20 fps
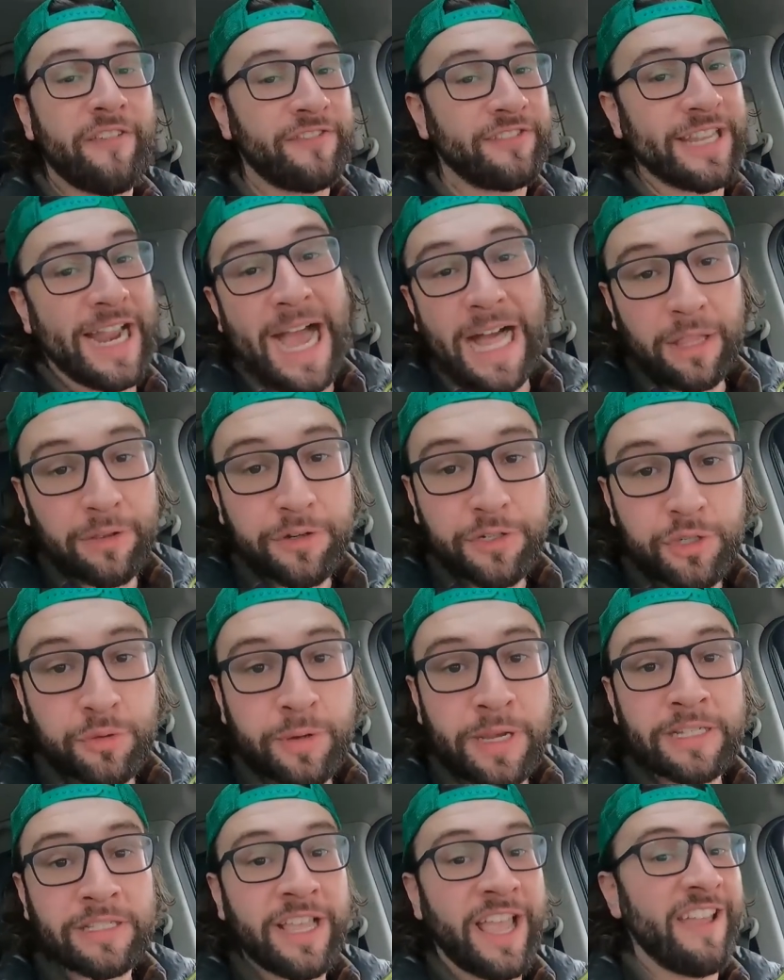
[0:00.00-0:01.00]
If Dollar
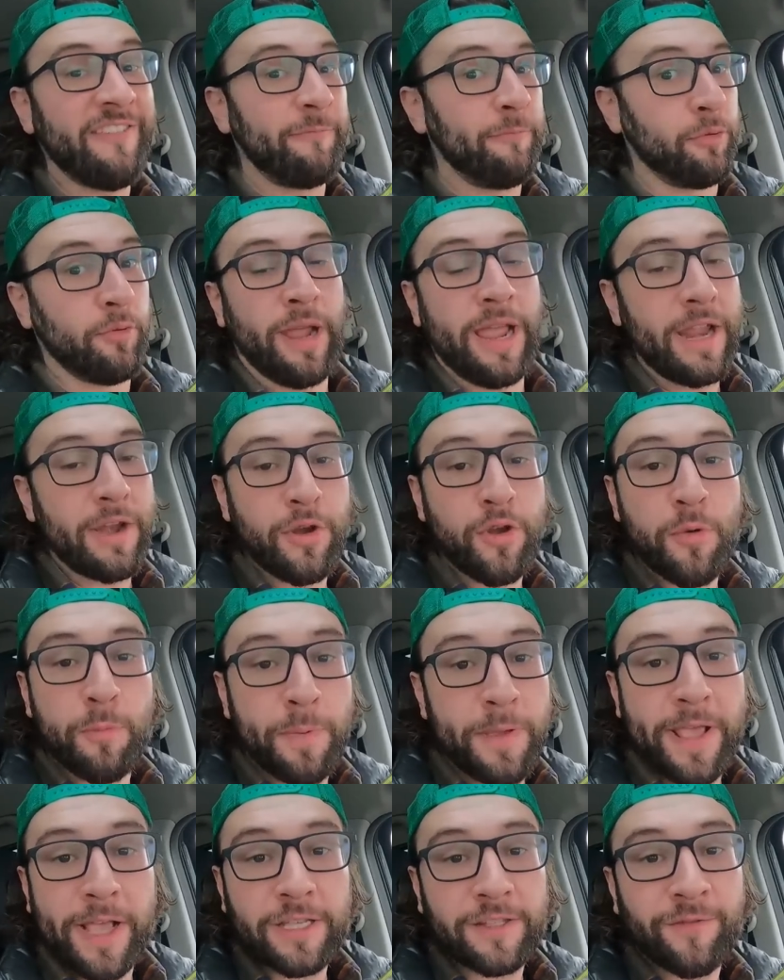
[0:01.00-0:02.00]
Trees have brand new
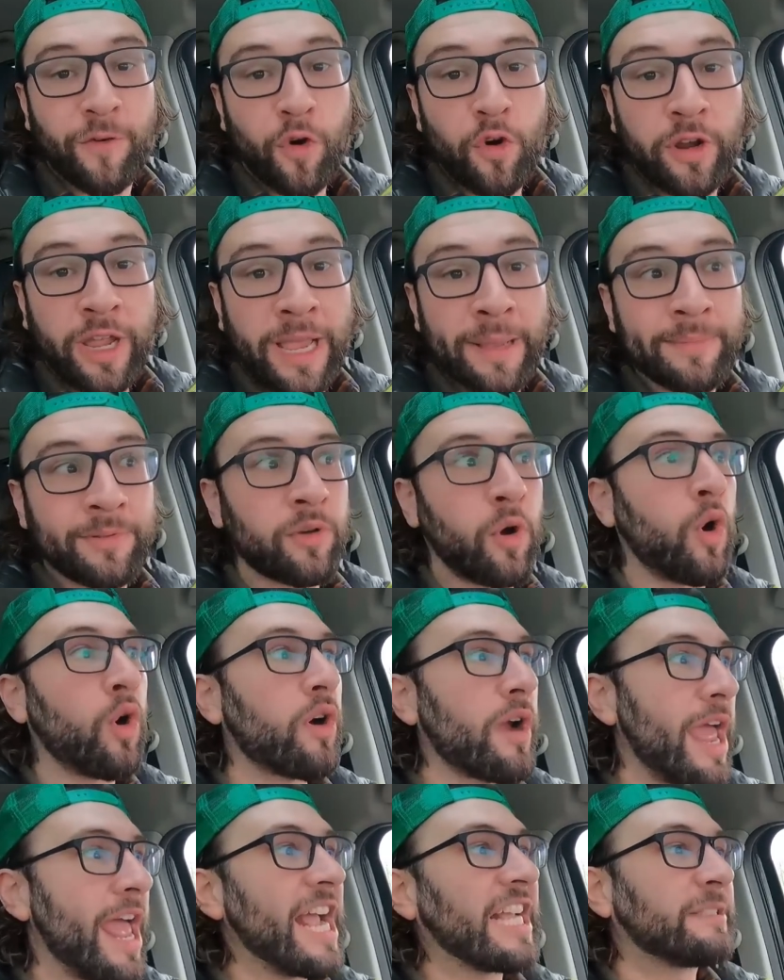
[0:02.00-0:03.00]
PS4 games
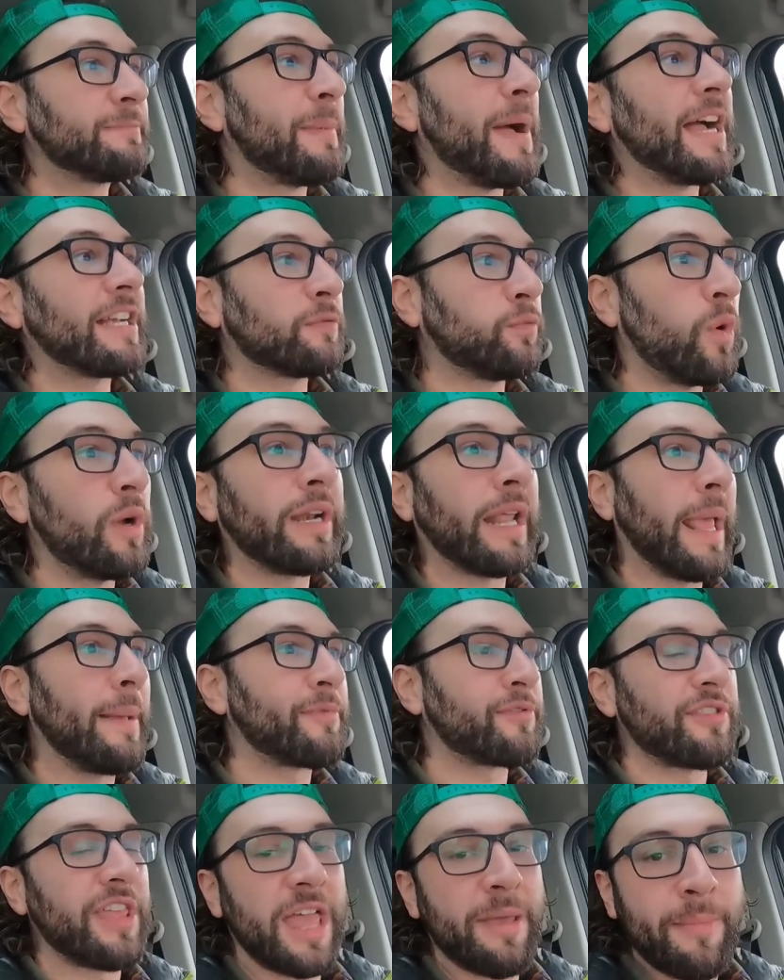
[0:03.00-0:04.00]
or Xbox One
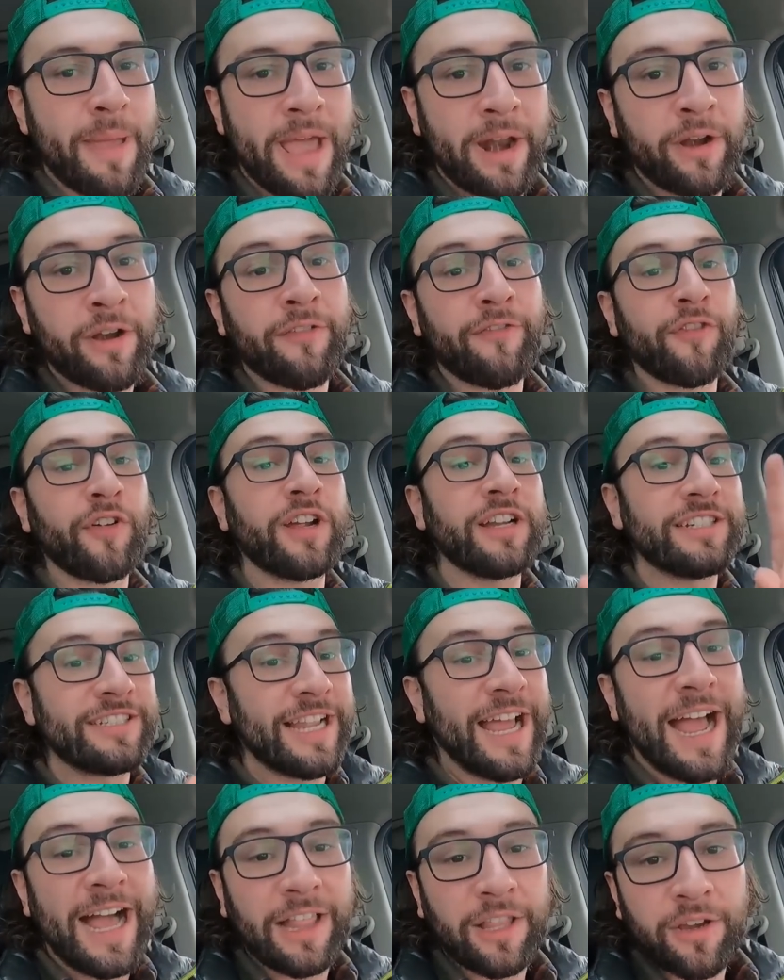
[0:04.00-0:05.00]
games for that matter, for
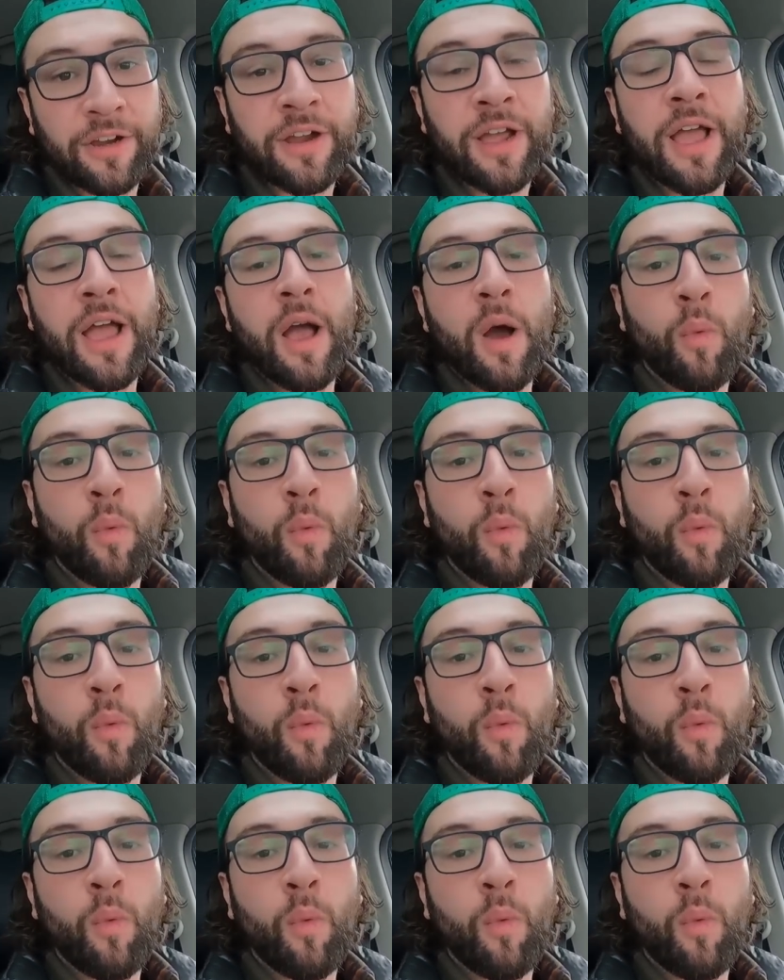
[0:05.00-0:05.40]
$1,